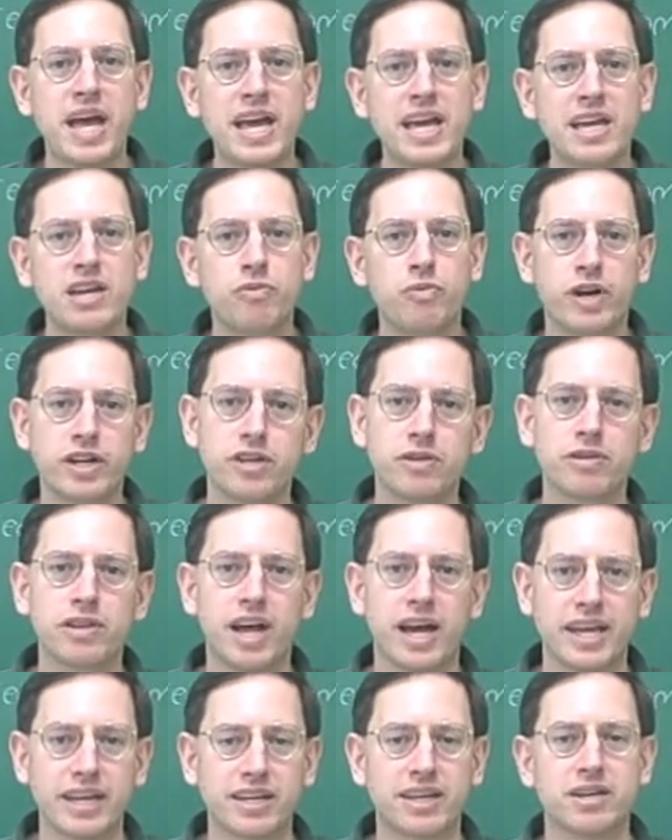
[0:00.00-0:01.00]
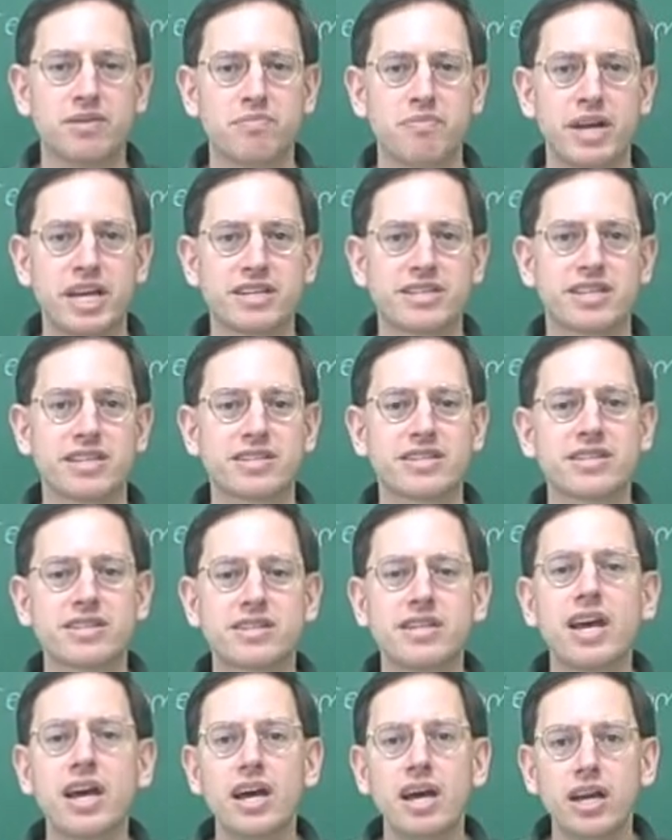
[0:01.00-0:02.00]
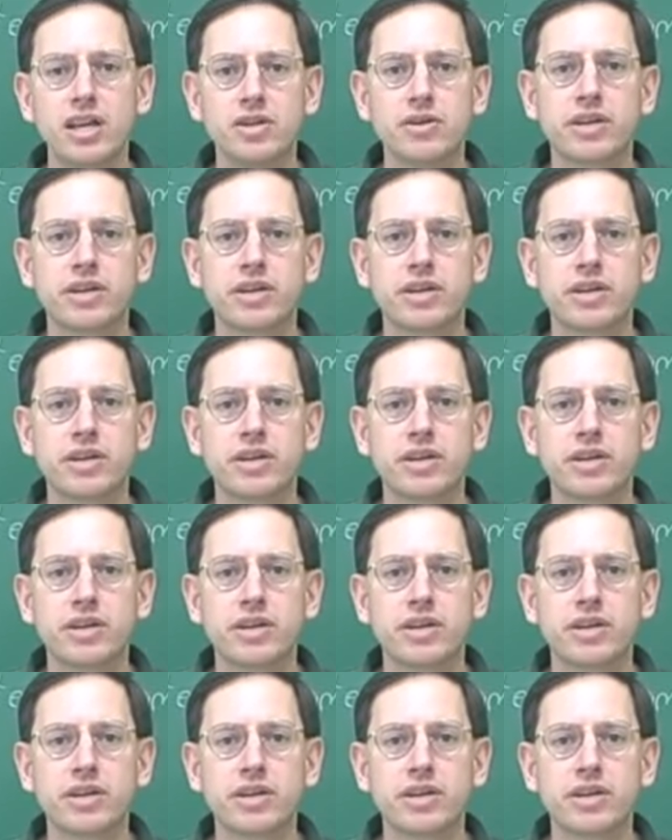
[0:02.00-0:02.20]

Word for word: pay-what-you-like basis.